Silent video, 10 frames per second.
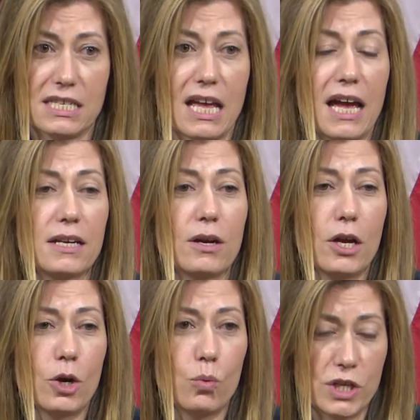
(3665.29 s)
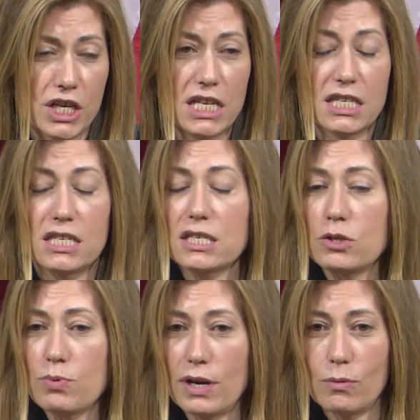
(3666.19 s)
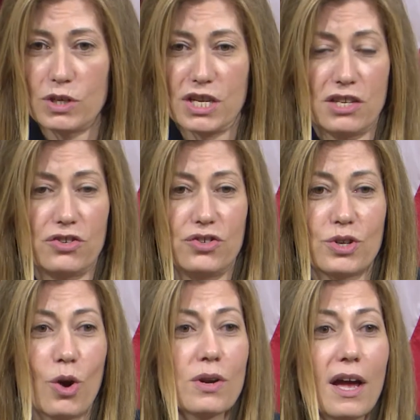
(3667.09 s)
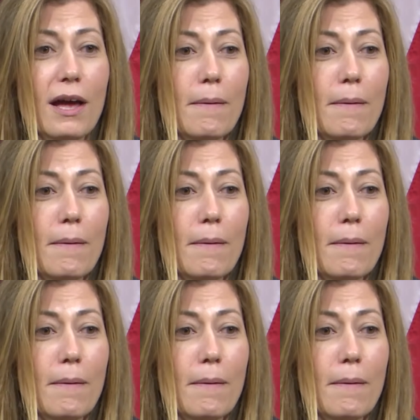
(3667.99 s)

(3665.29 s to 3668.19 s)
decide which cases you bring and which cases you don't.